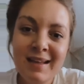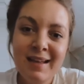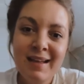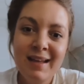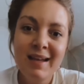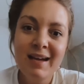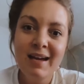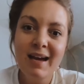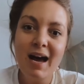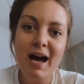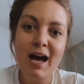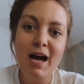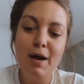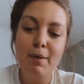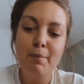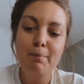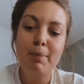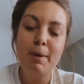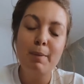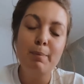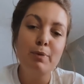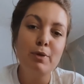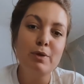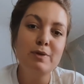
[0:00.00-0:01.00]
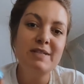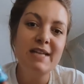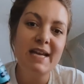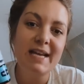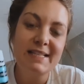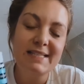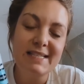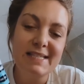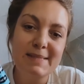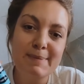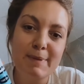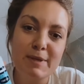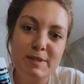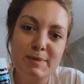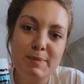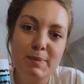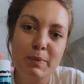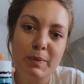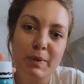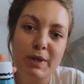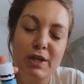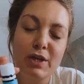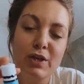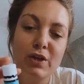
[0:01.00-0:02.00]
but blue tansy is supposed to be
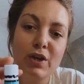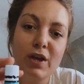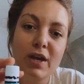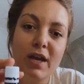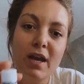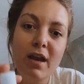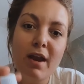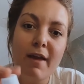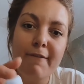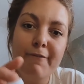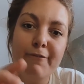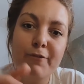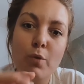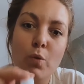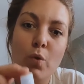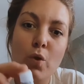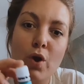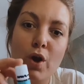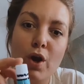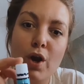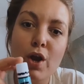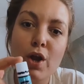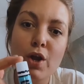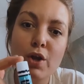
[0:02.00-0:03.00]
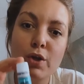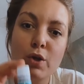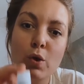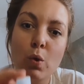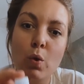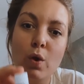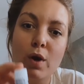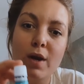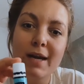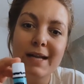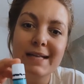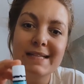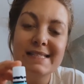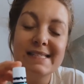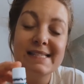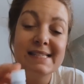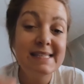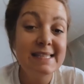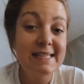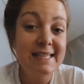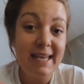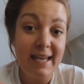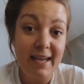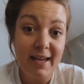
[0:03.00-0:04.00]
really good for your
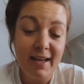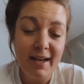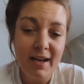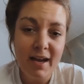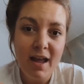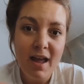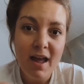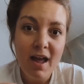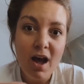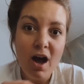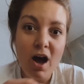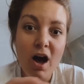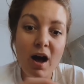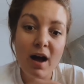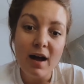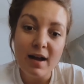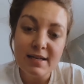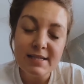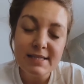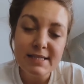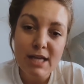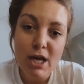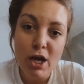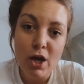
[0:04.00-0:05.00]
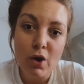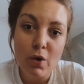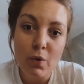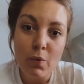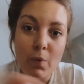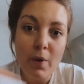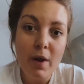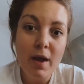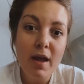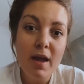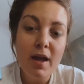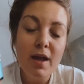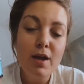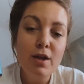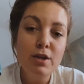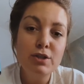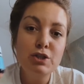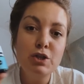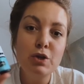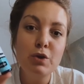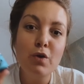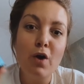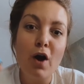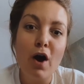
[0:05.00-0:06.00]
skin. Also,
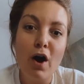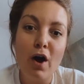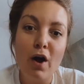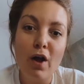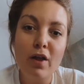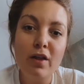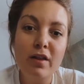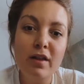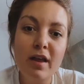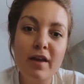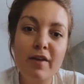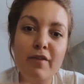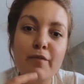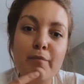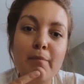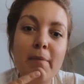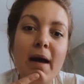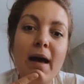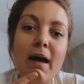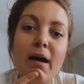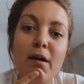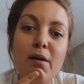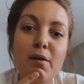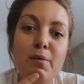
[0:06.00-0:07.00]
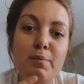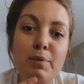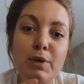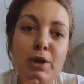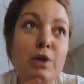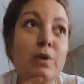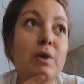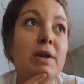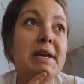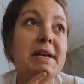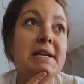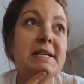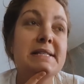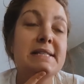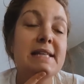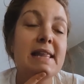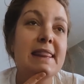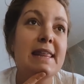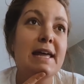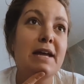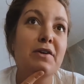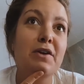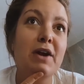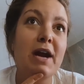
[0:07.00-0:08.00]
to all of my beauties
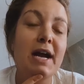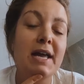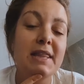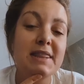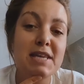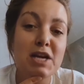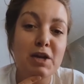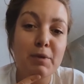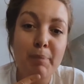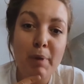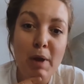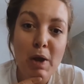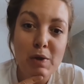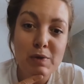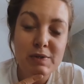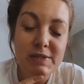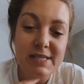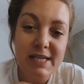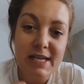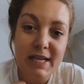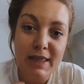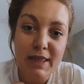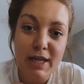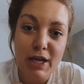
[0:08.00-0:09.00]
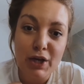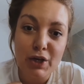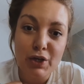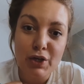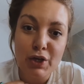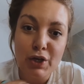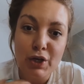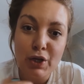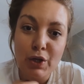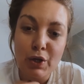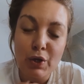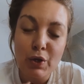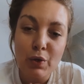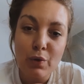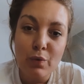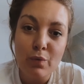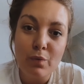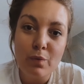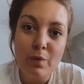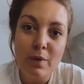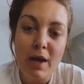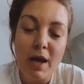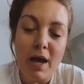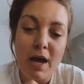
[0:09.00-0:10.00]
that are out there posting their
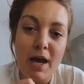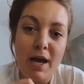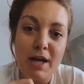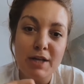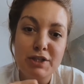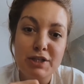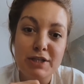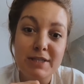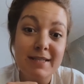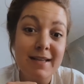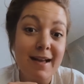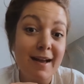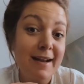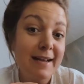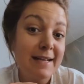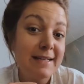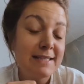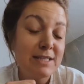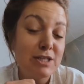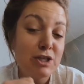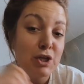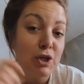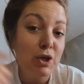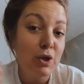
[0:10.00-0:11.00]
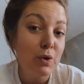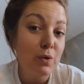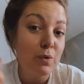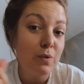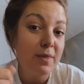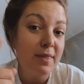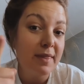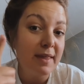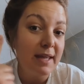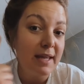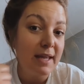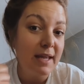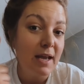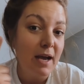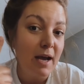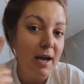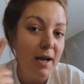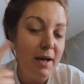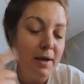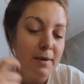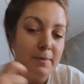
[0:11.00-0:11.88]
new, just got into I